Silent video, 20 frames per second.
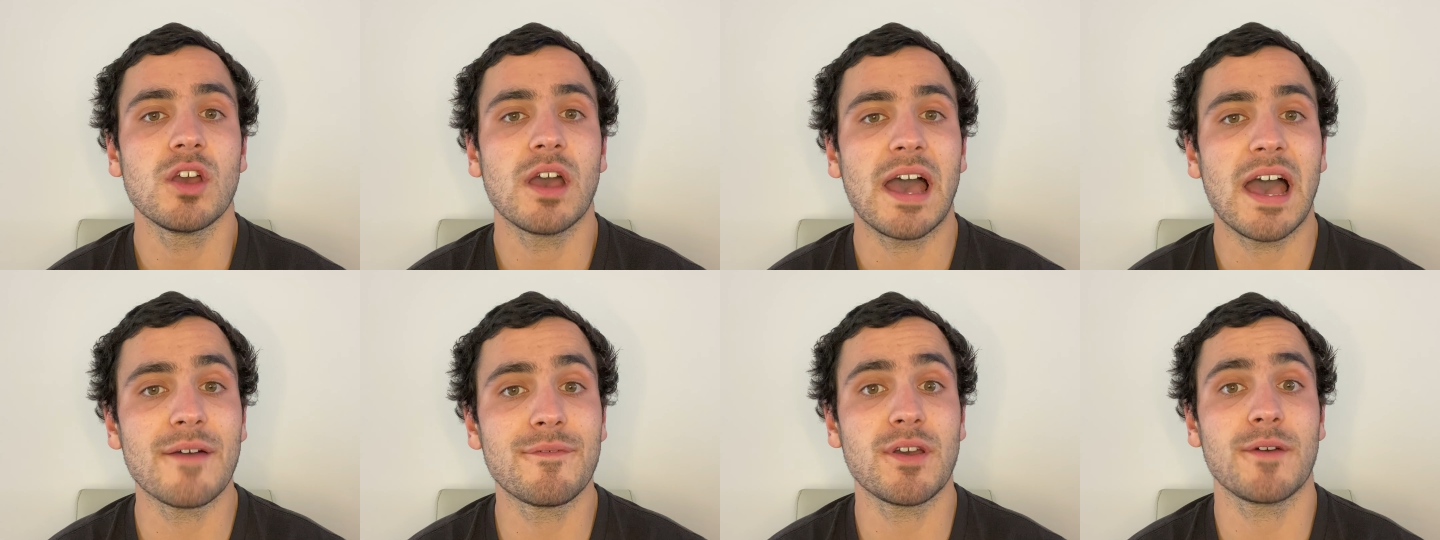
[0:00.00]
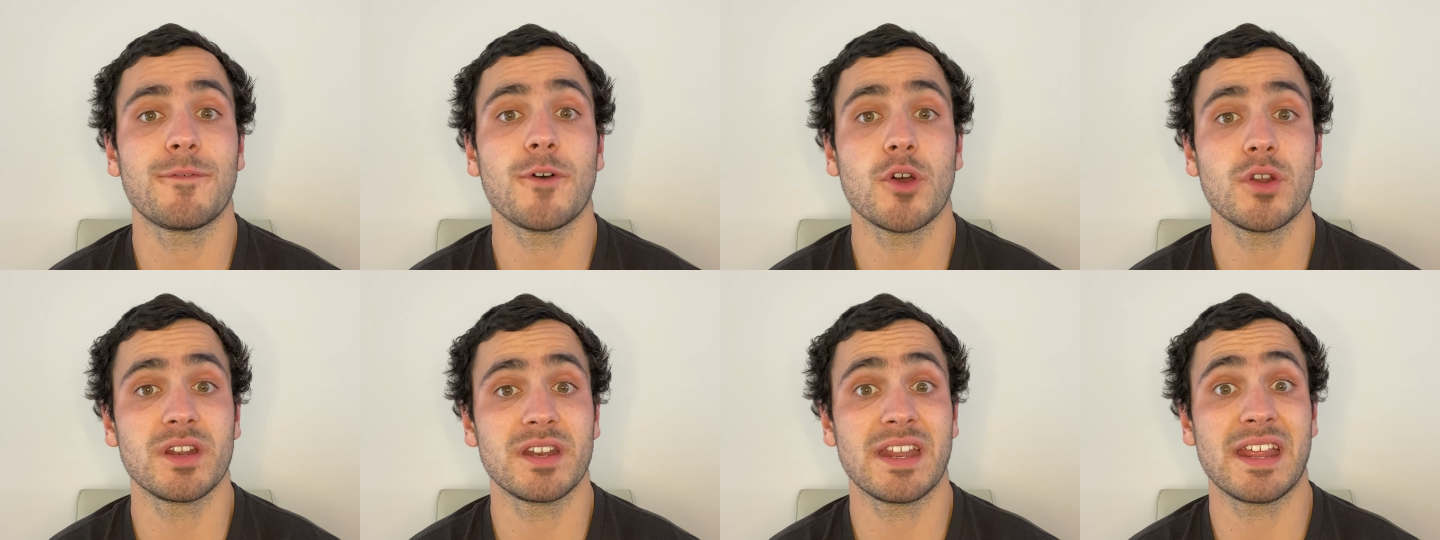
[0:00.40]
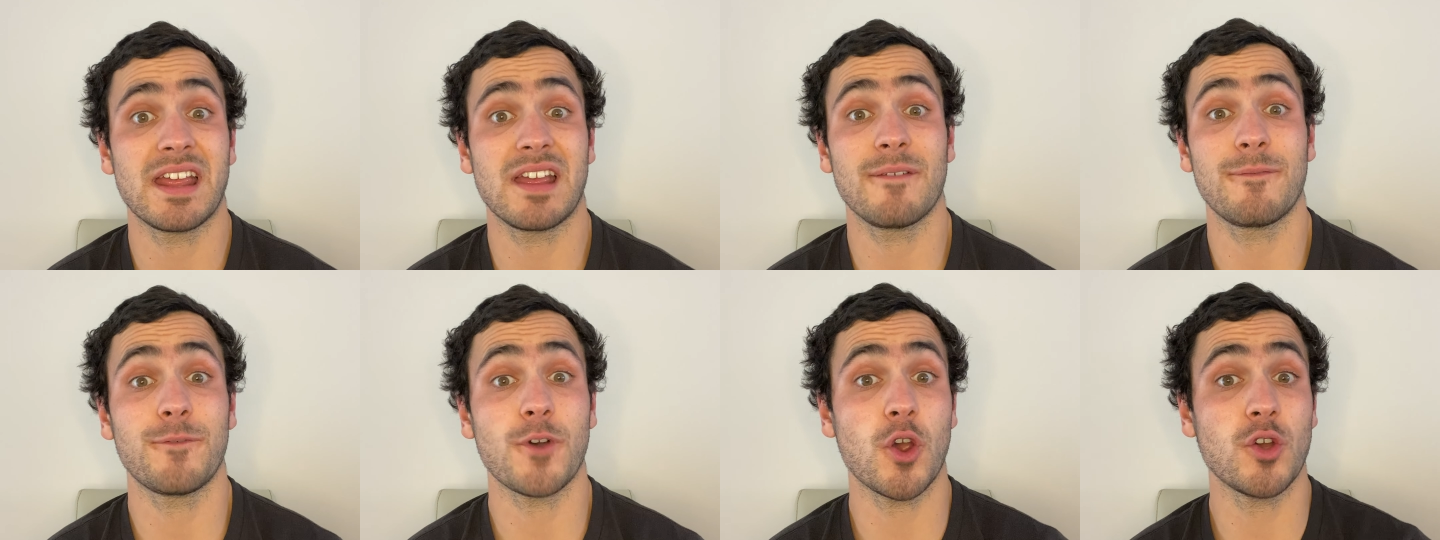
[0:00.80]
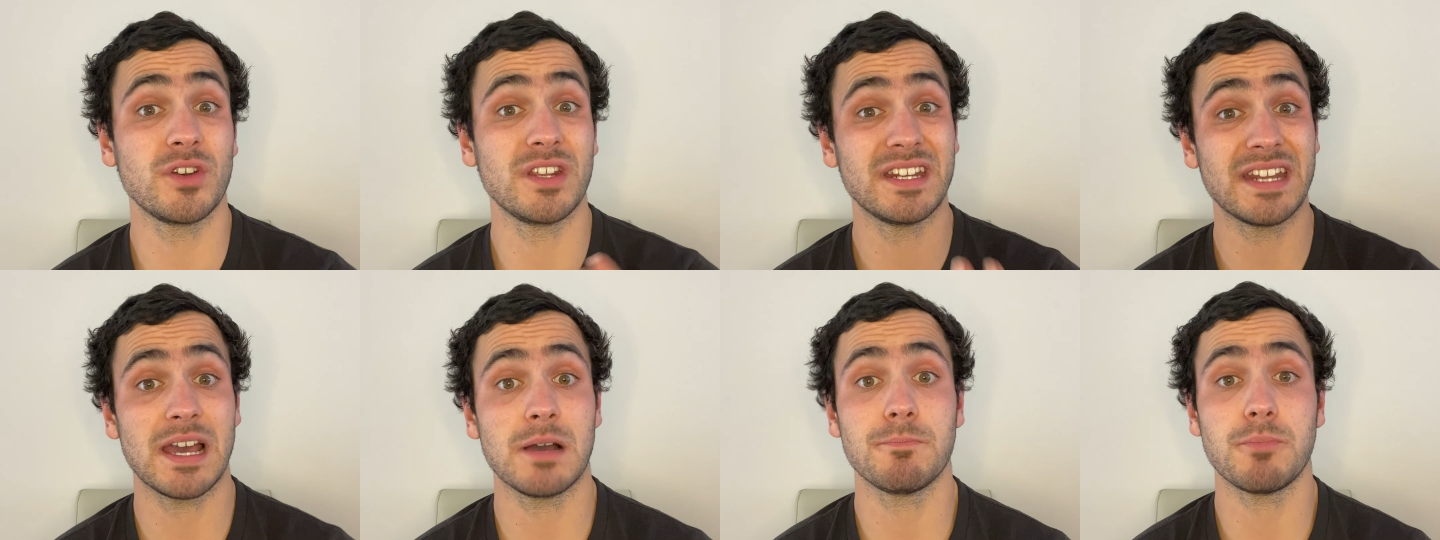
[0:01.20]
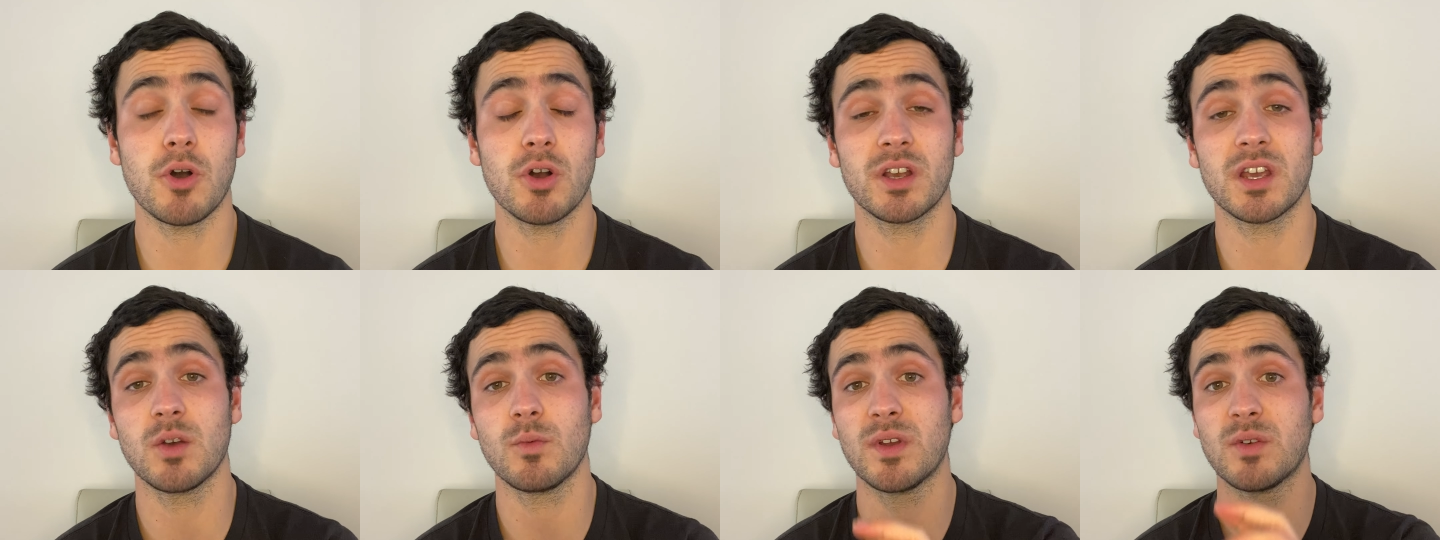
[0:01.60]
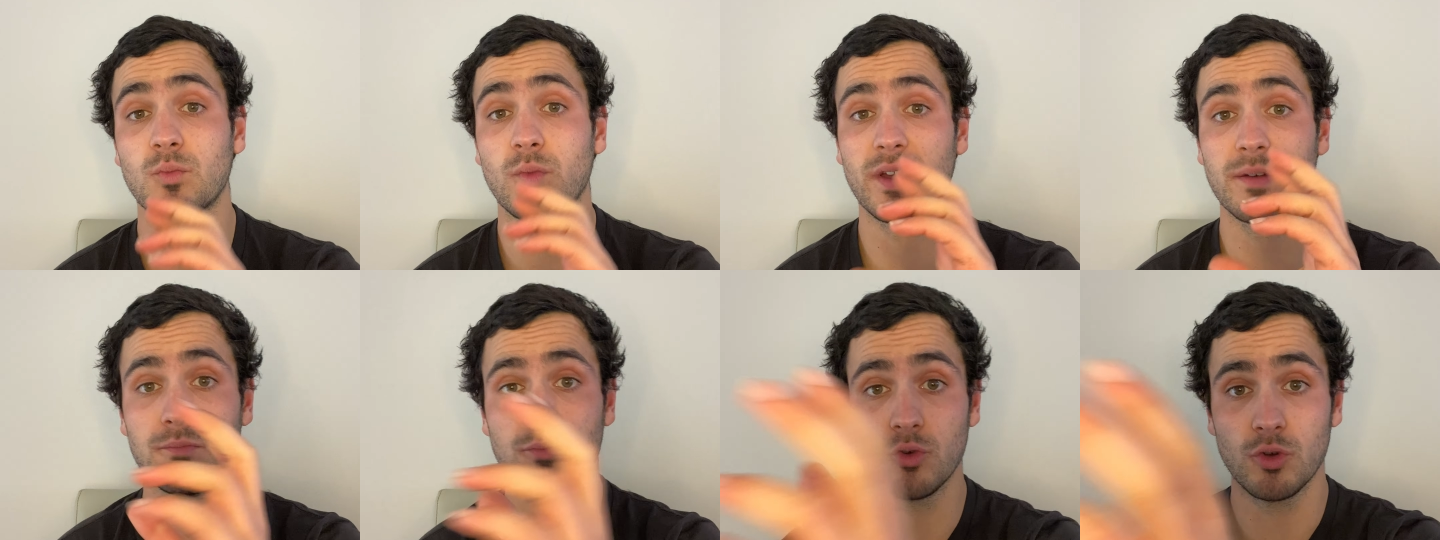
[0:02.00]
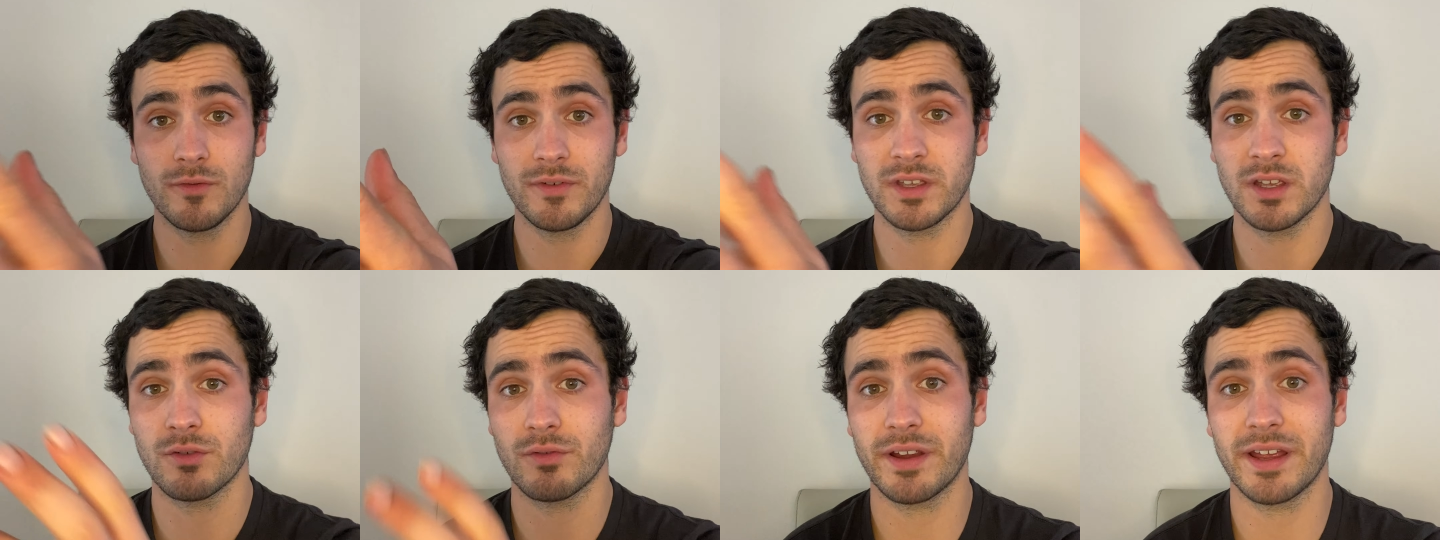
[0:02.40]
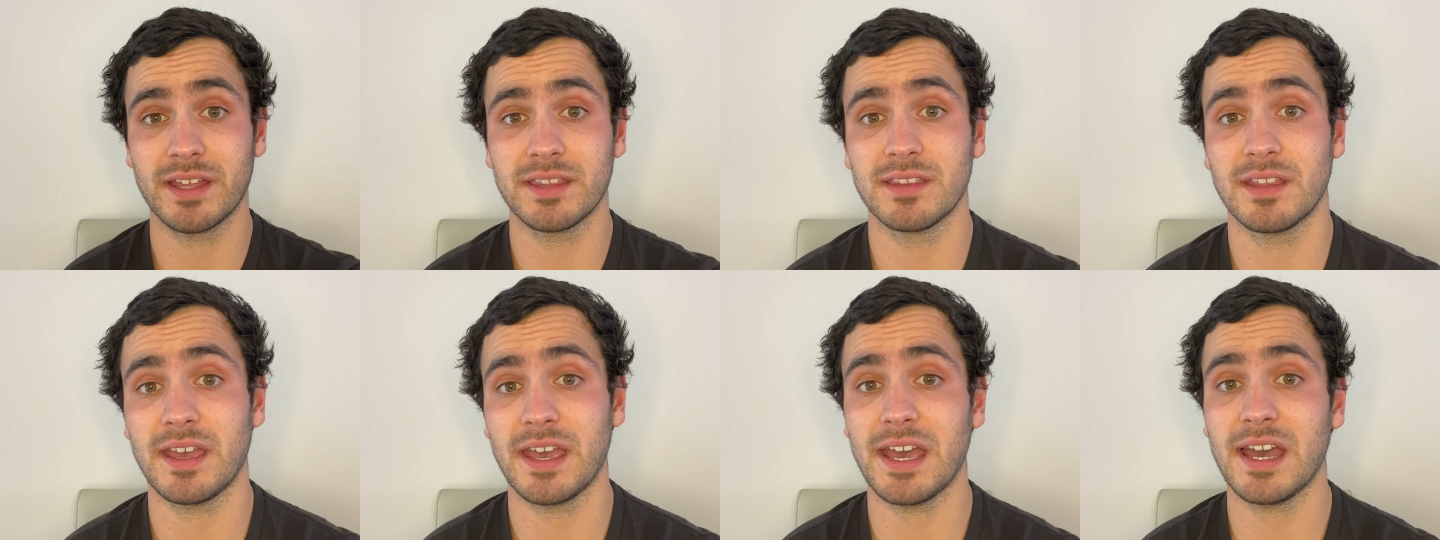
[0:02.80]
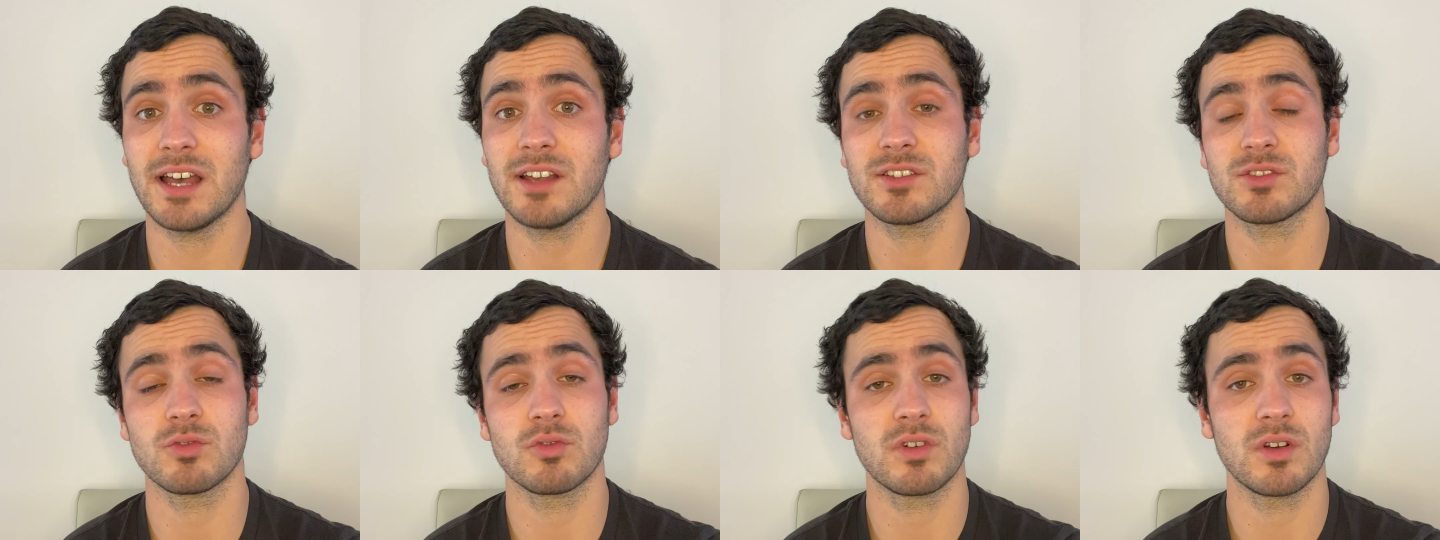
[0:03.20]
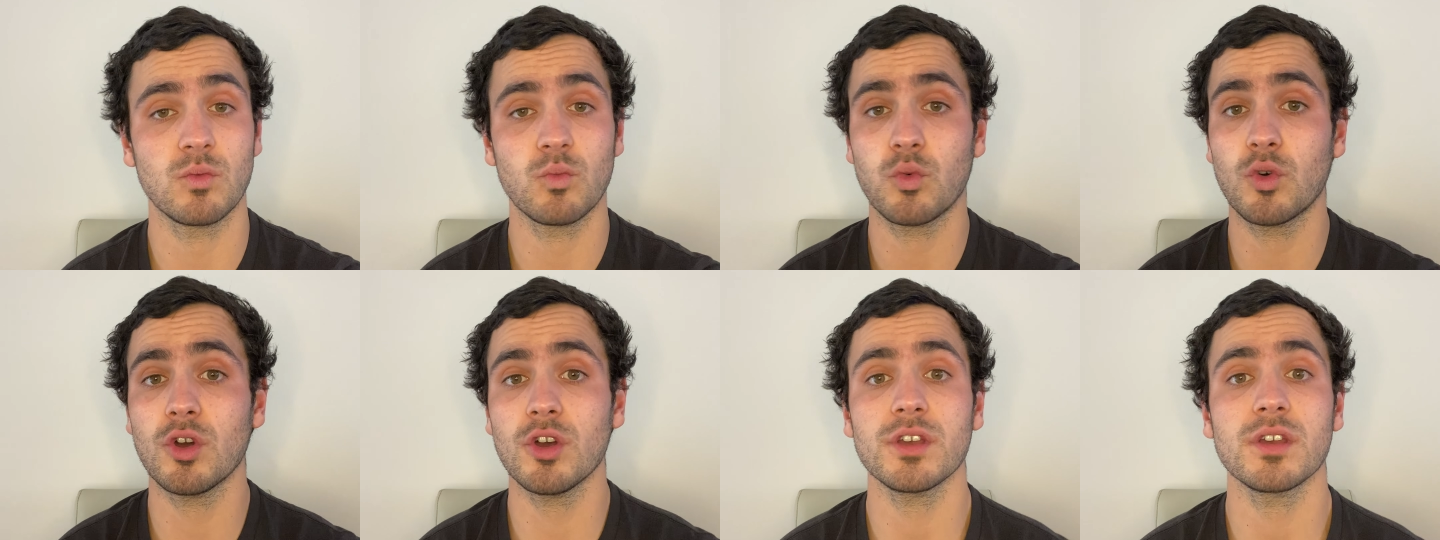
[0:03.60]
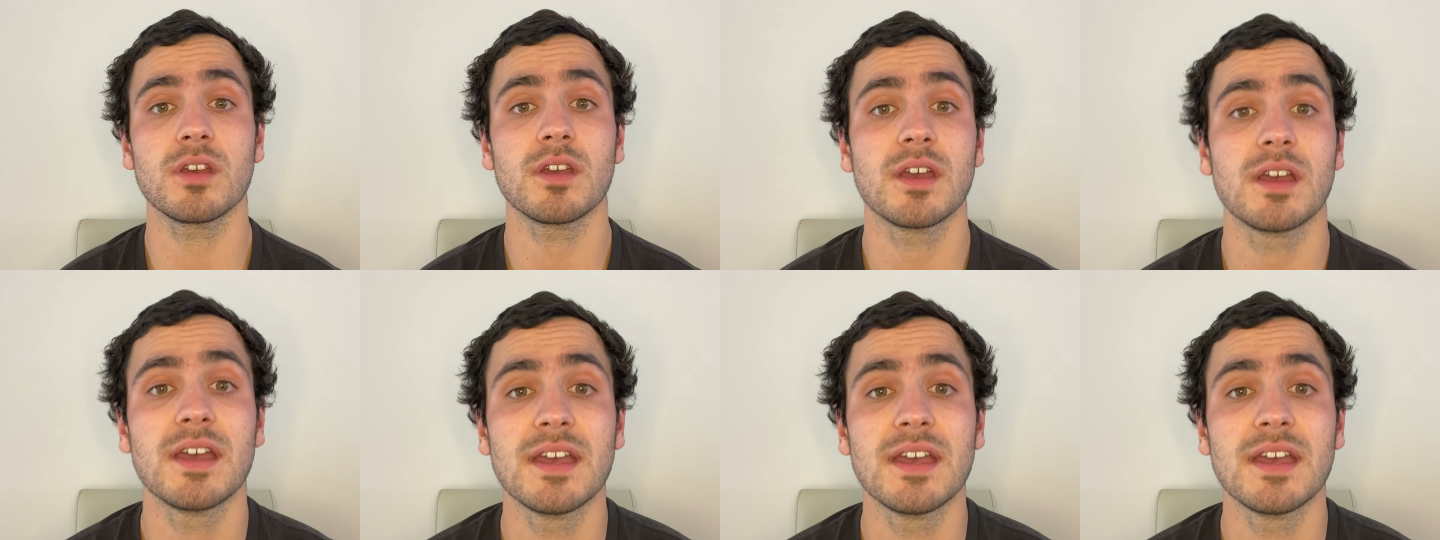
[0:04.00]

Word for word: have our phone phone in our pocket when we're moving around the house or at work,